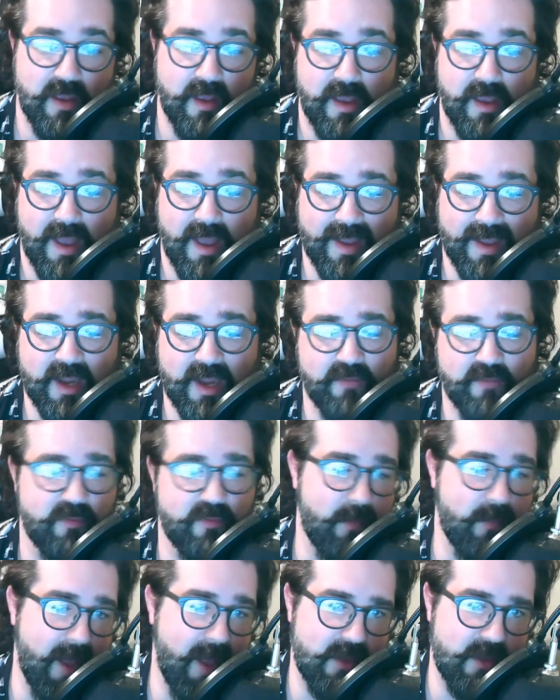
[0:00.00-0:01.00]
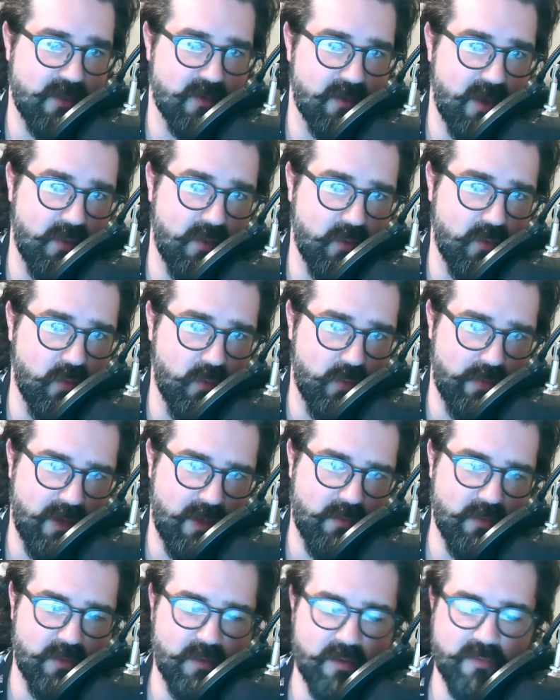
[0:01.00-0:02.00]
I can't even imagine how cool that
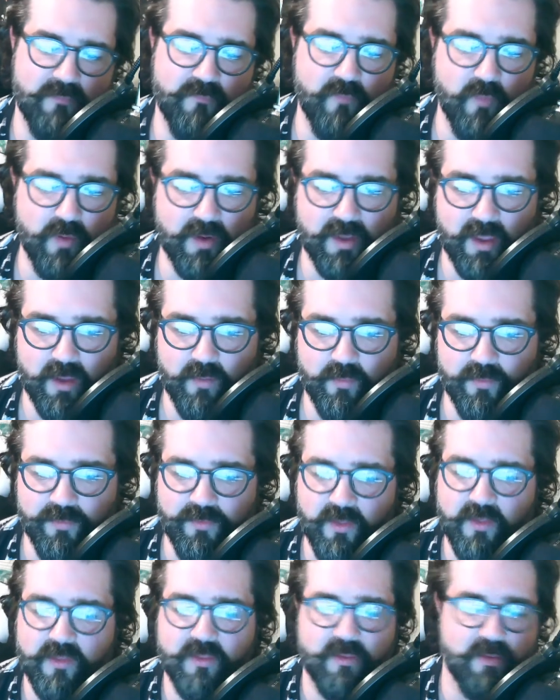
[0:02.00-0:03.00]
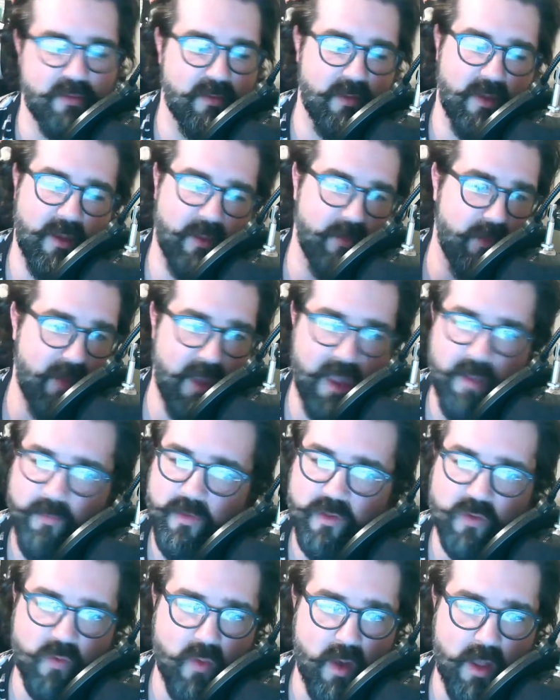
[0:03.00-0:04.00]
would look in 4K, but this, the
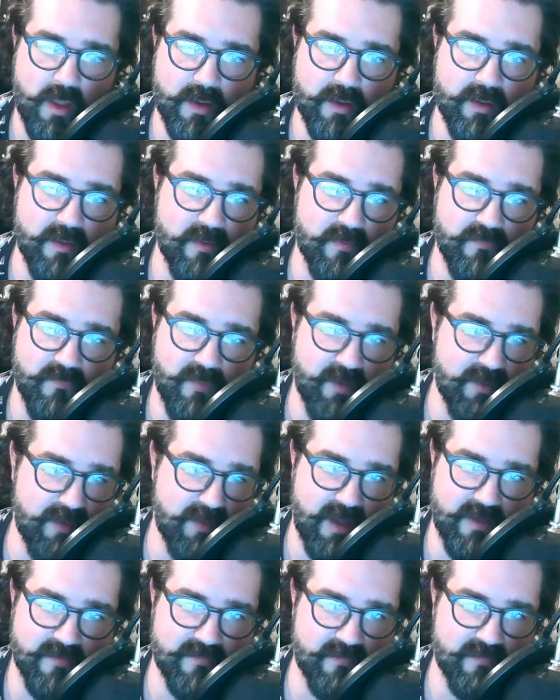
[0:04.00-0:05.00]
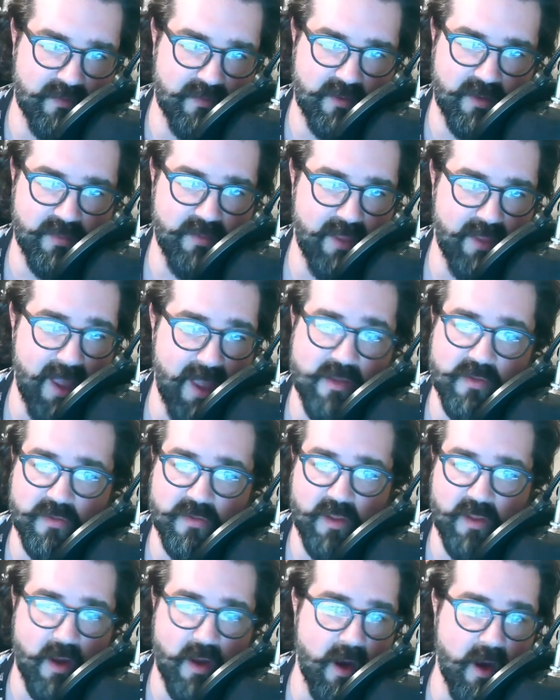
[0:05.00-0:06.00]
image quality is fantastic. And the
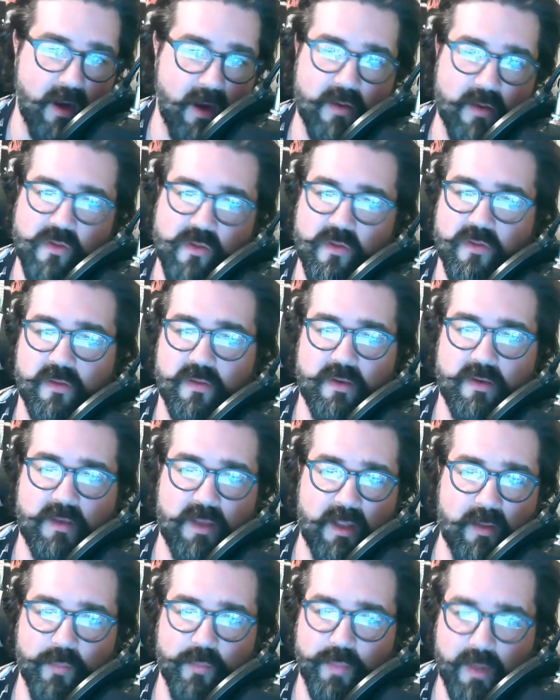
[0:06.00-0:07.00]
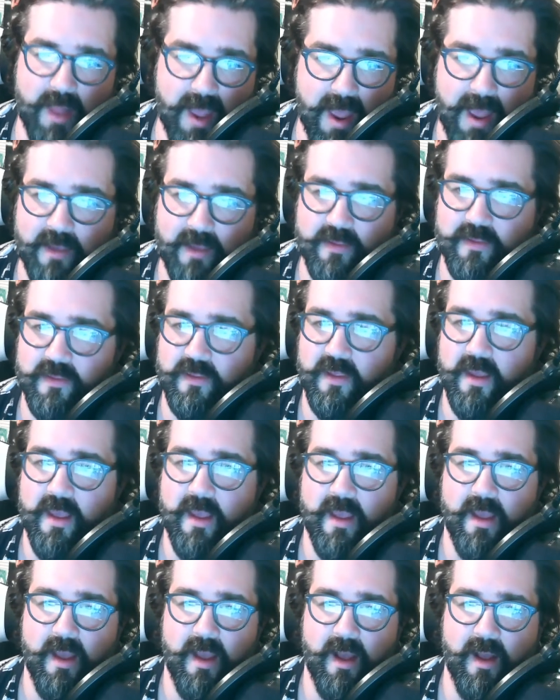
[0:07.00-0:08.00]
HDR, just the deep blacks,
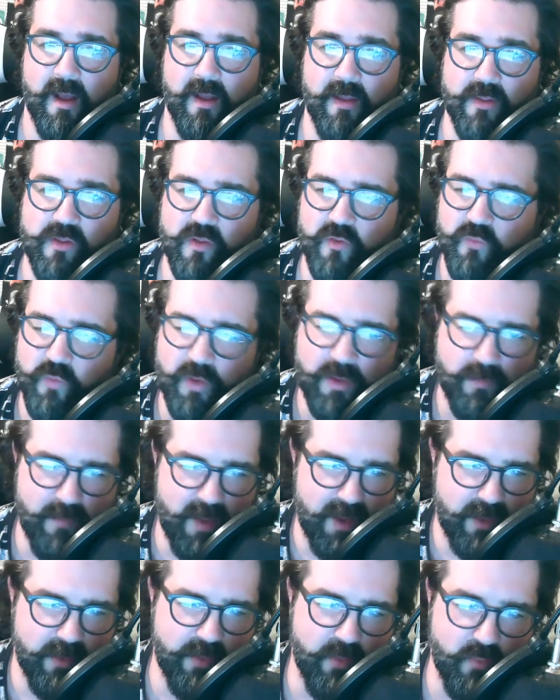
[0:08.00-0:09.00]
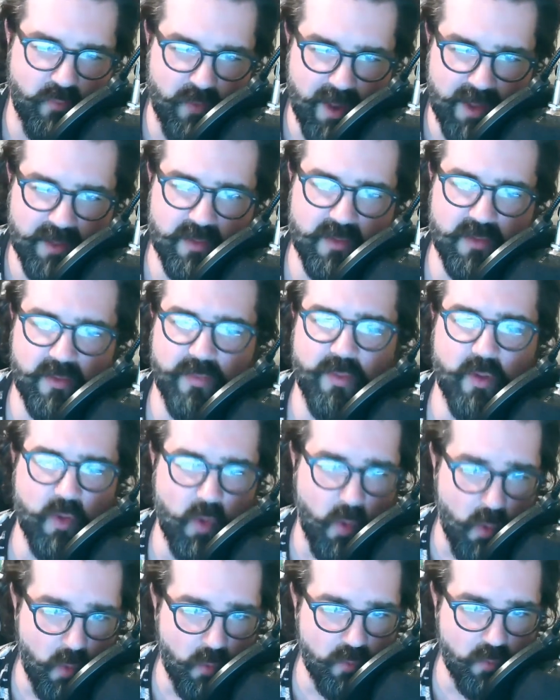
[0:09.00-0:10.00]
uh, just really making the reds and the
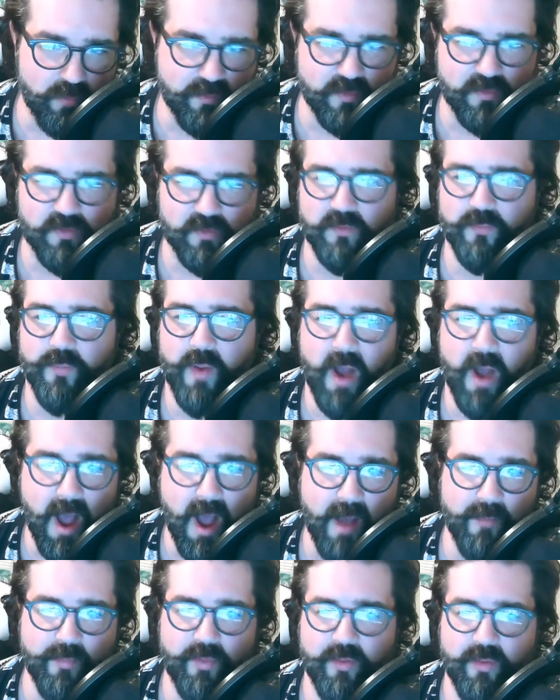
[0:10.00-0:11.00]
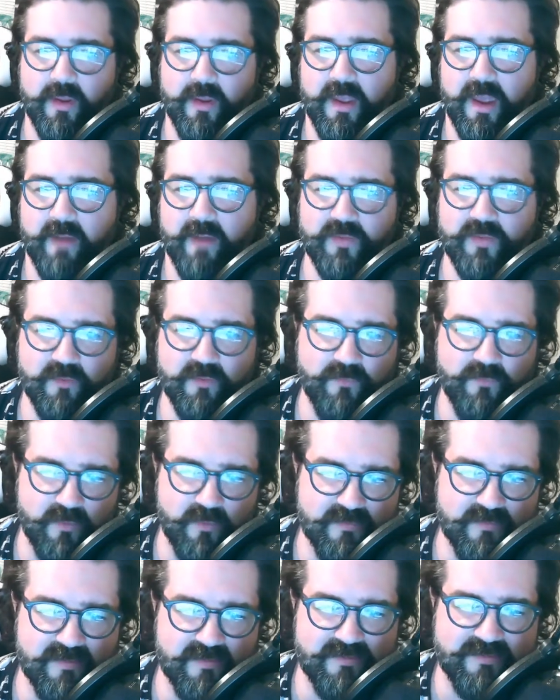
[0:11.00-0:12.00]
golds pop. Everything
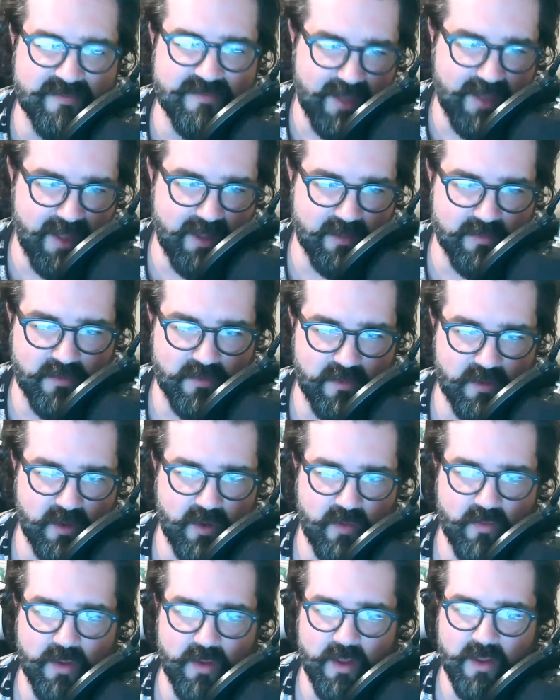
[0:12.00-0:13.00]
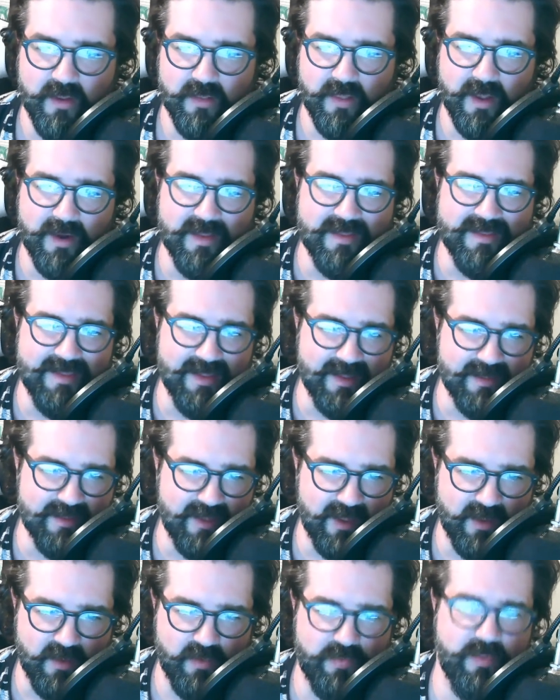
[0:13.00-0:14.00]
feels distinct, you know, a lot of
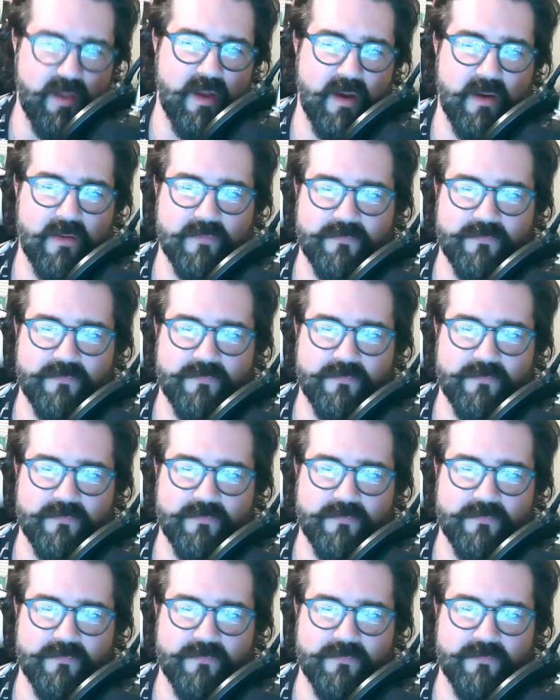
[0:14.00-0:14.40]
detail there.